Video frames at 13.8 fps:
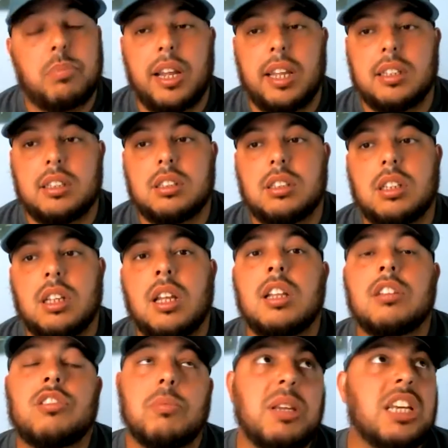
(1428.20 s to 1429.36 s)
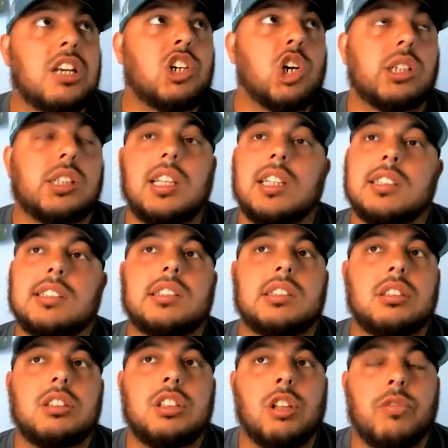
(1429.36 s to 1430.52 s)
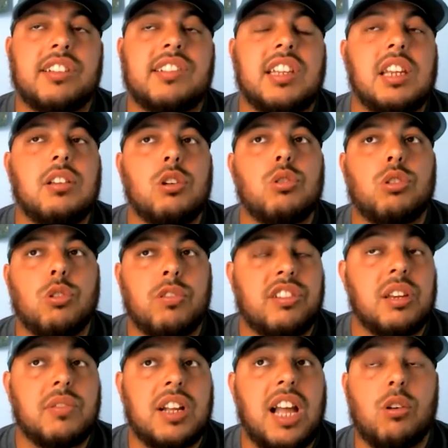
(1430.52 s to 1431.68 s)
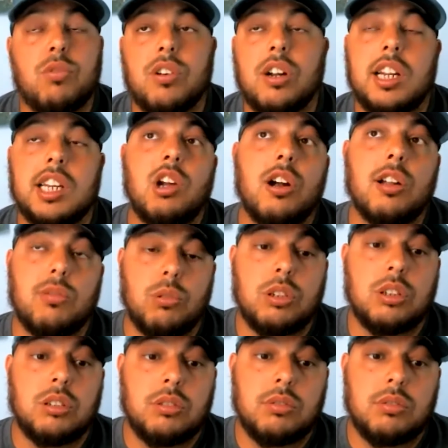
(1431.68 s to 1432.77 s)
but to me, cooked is the receiver got over 100 yards on me.